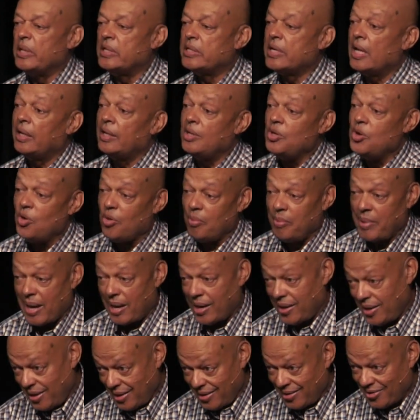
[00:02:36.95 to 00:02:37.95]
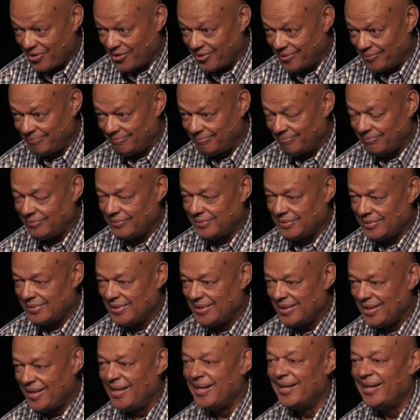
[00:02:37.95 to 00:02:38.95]
be telling you about it either.
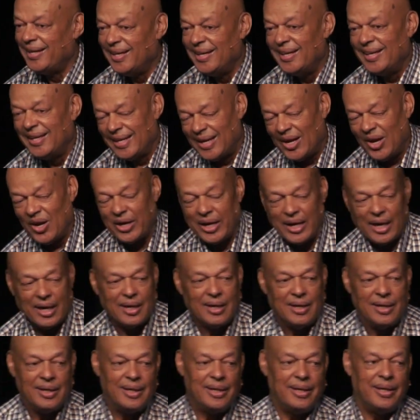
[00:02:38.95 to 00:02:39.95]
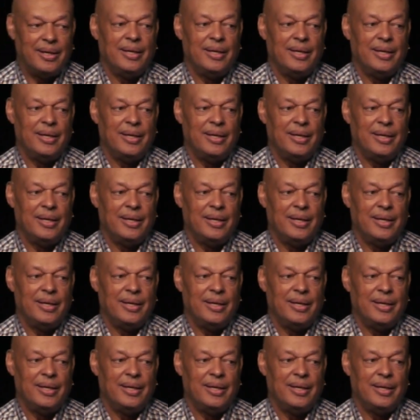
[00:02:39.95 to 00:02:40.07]
Okay.